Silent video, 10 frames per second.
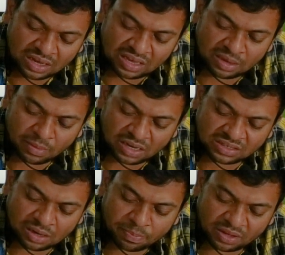
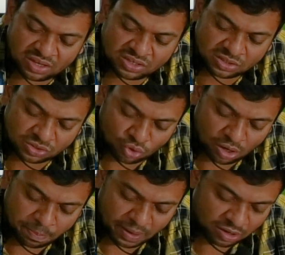Himachal Pradesh is
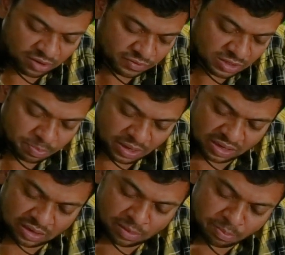not part of this
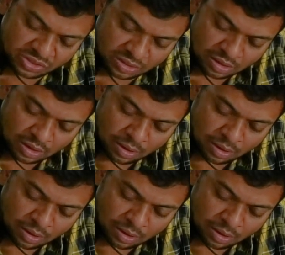particular mission.